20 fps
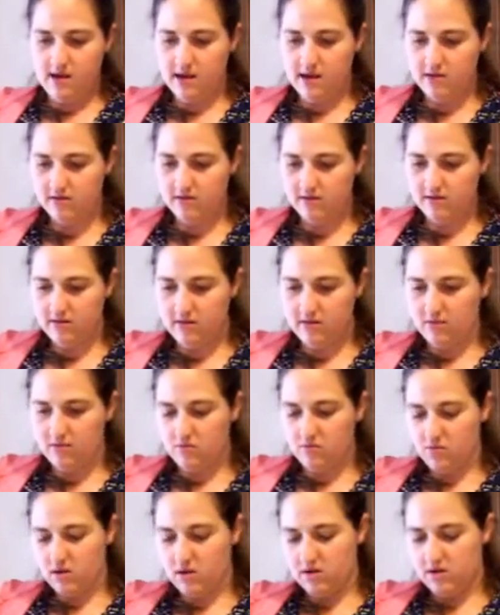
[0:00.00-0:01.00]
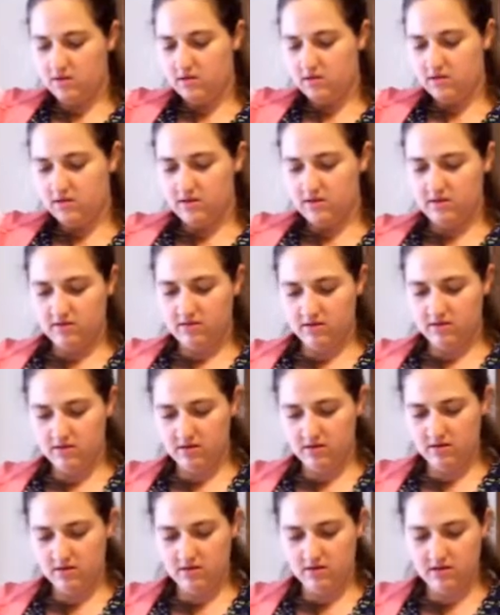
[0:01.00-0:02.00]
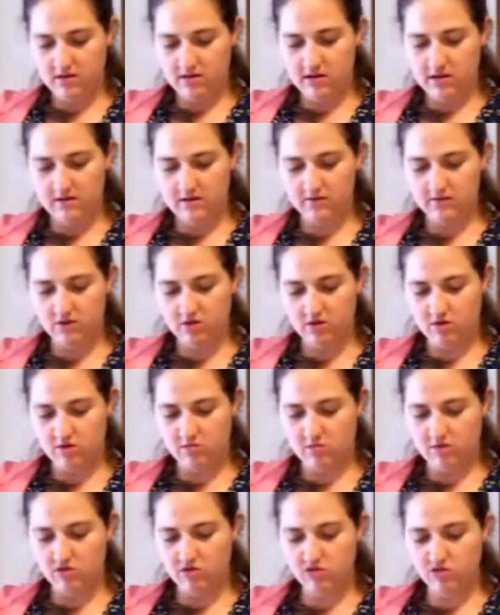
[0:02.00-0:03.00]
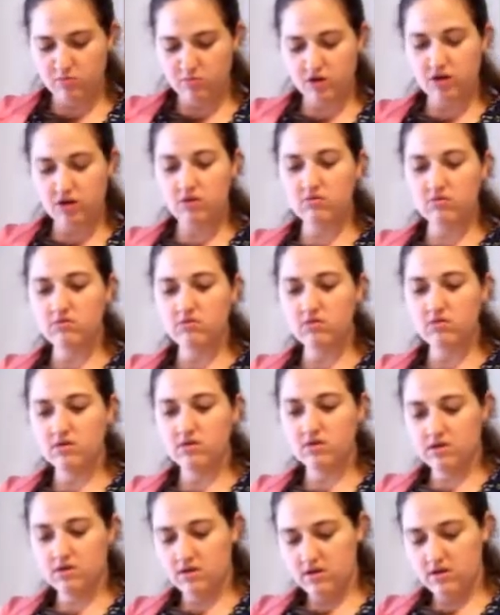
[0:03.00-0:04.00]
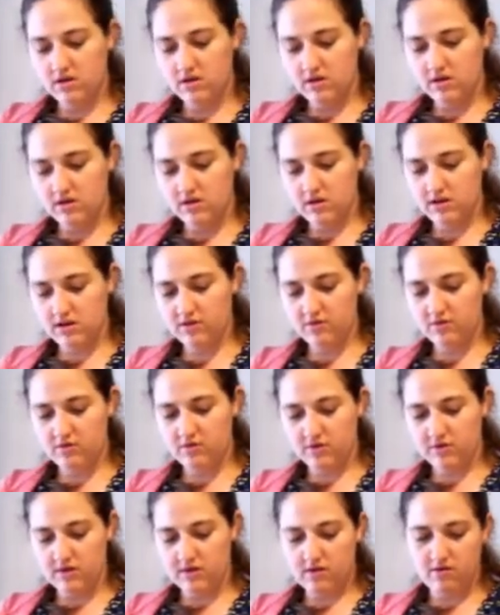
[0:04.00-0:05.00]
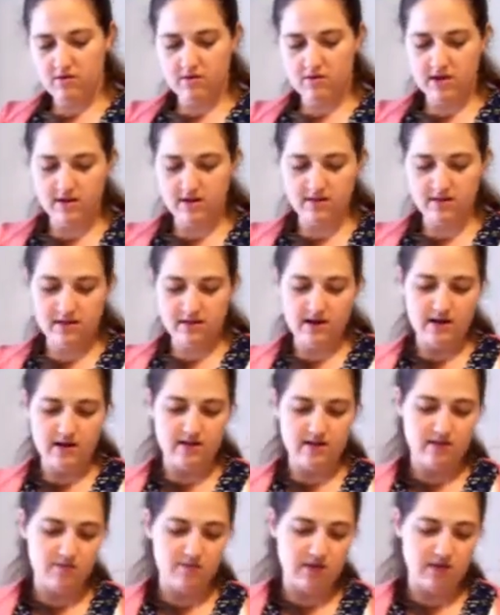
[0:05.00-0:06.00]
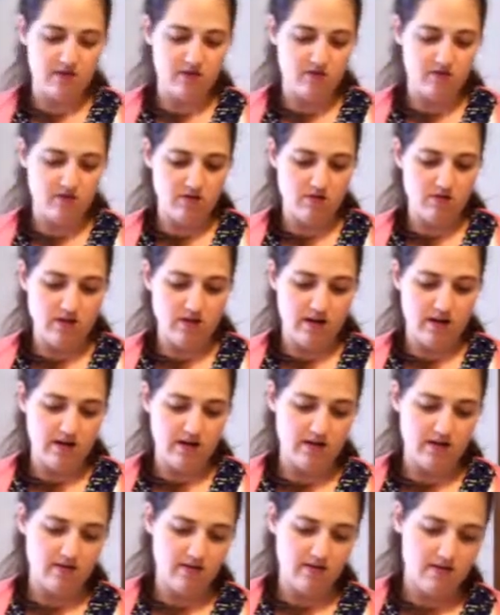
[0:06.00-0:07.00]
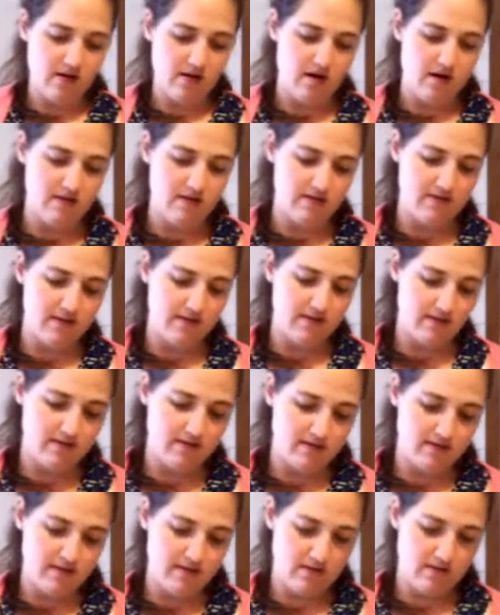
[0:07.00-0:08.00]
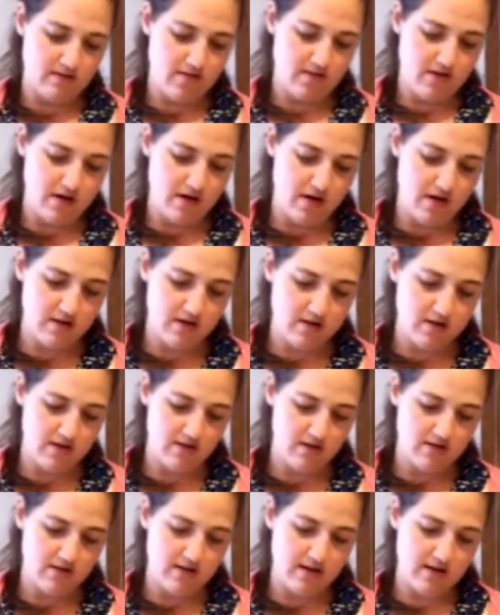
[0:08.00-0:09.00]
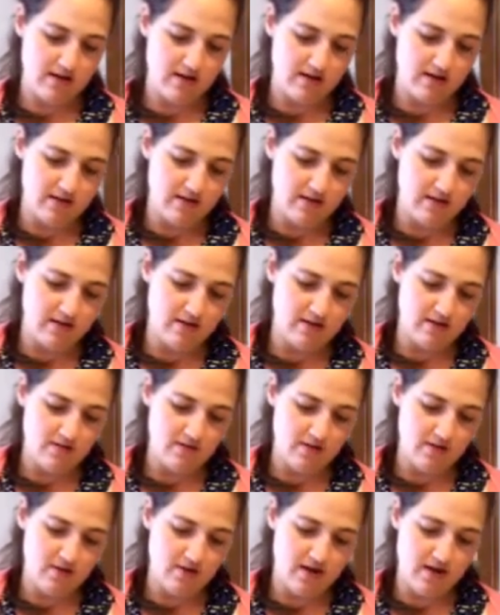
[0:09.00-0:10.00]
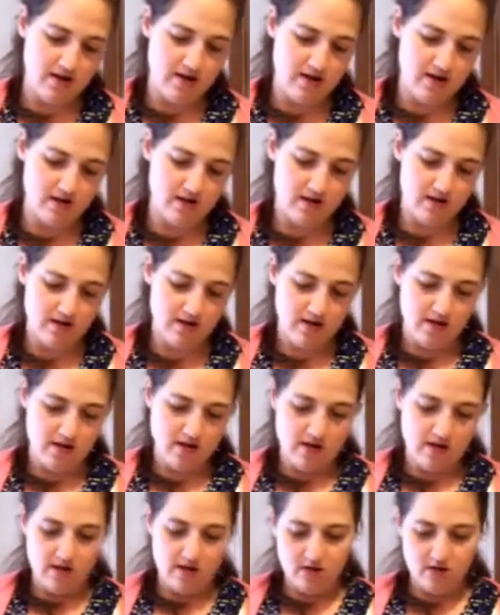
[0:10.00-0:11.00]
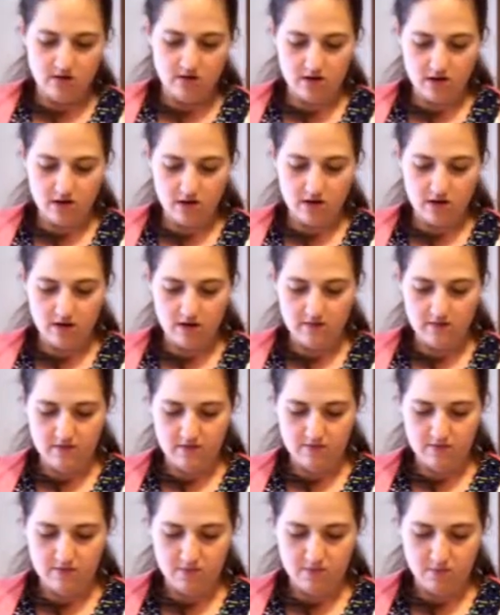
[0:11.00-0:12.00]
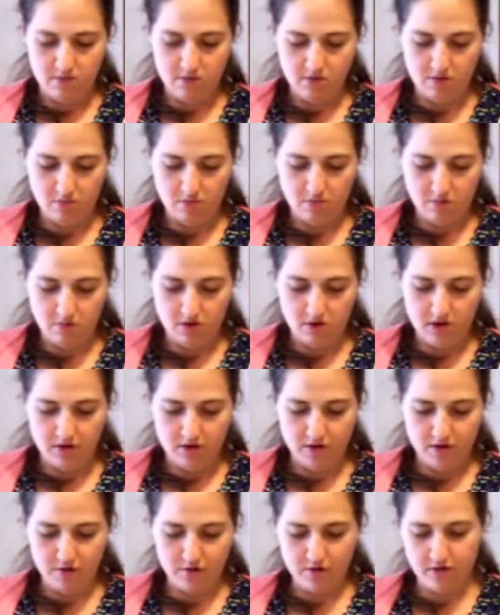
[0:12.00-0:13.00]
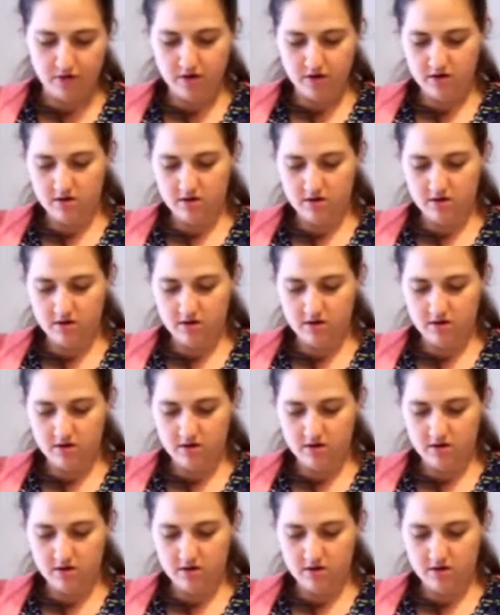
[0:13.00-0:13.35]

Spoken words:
I just didn't want it to have too much blue, you know, so I decided to make sure that it's obvious different colors, and I did this very dark, vivid purple color.